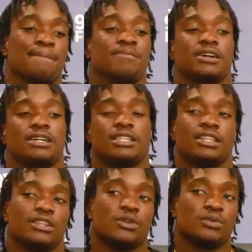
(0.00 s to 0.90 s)
the
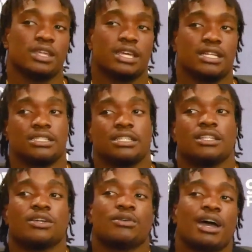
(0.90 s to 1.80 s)
little things and the
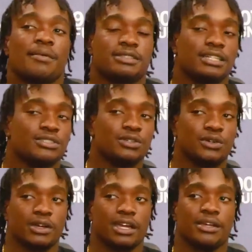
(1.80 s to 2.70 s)
little habits that you
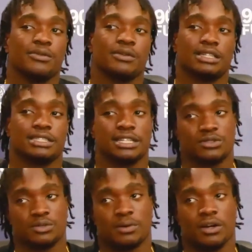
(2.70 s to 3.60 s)
create really set
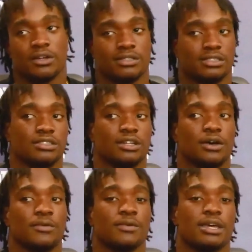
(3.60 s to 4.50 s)
you apart.
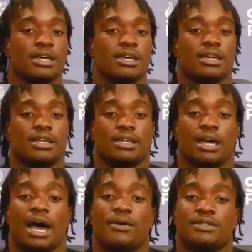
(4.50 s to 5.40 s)
So
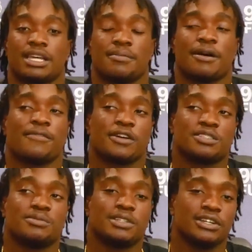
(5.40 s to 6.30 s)
I would say my
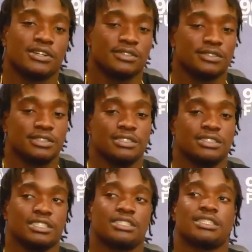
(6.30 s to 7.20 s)
freshman year,
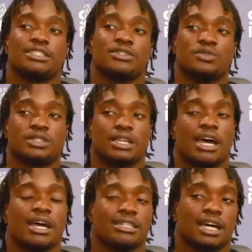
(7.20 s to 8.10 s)
just using
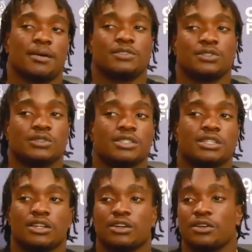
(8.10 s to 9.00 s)
that as an opportunity
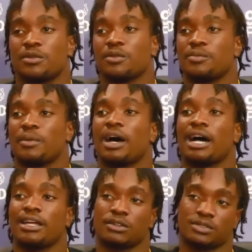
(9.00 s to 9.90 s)
to learn
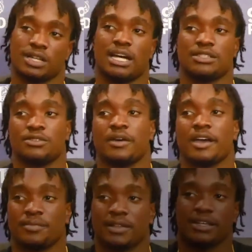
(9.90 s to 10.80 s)
behind those guys who
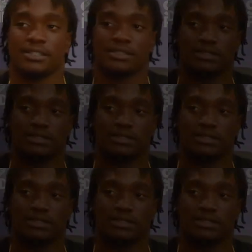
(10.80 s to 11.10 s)
had played.